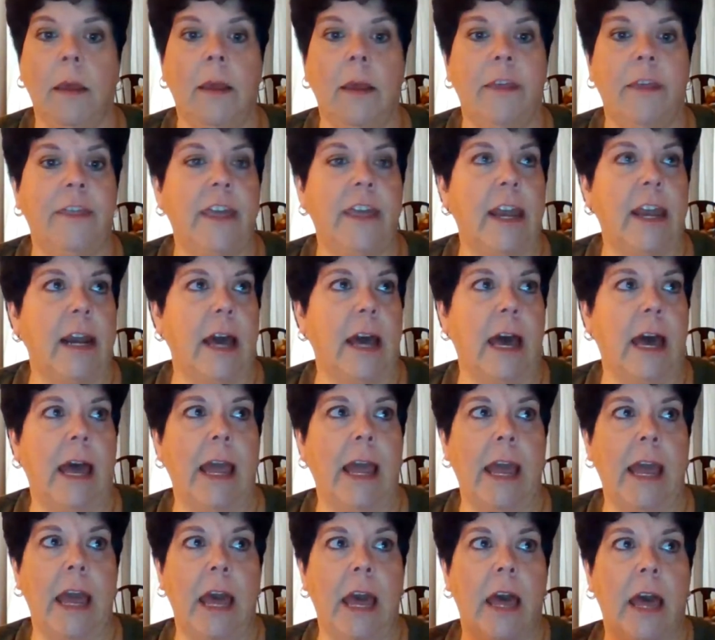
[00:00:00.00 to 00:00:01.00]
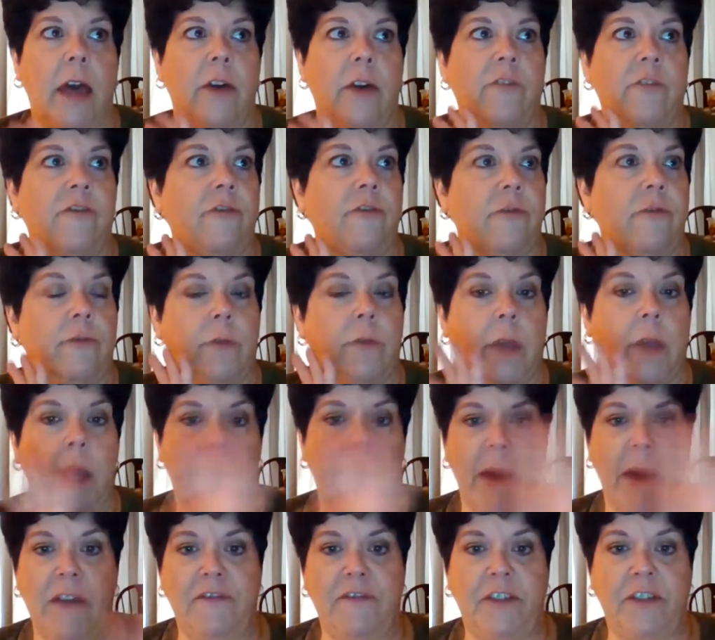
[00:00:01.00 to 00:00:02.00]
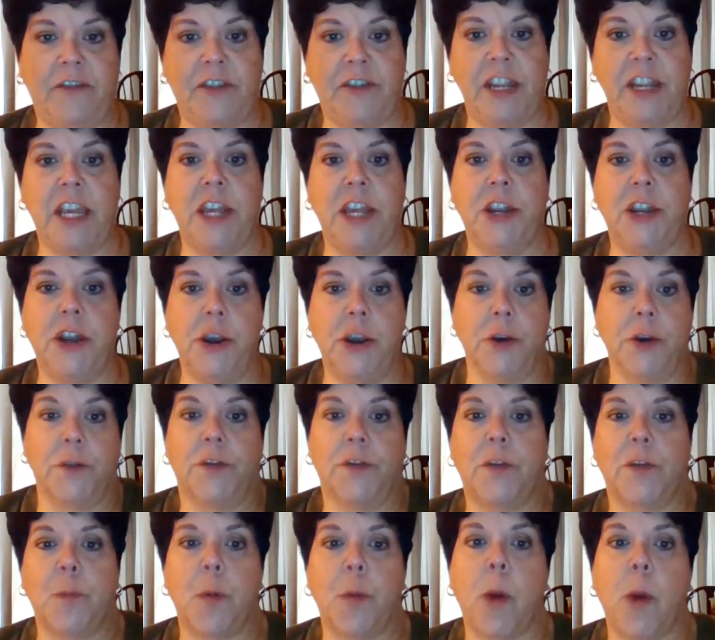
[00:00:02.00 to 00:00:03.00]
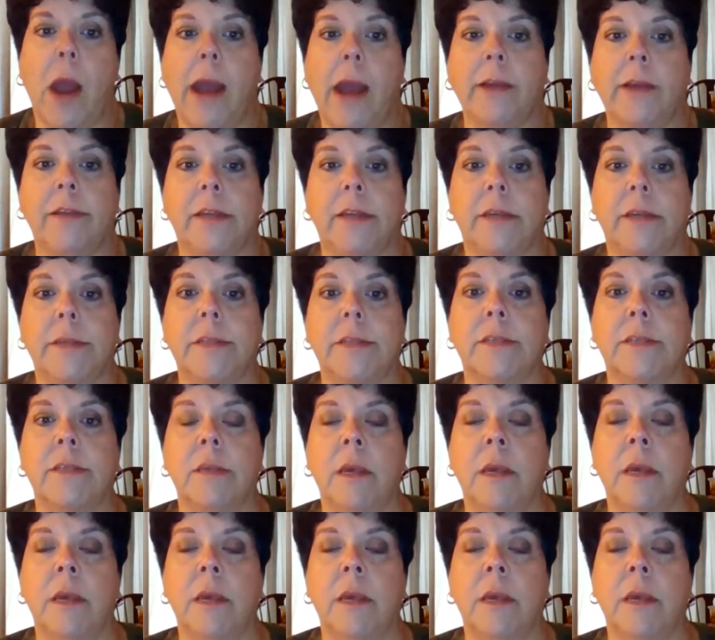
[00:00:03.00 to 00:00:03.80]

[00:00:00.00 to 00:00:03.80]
that I have in my 15 years of practice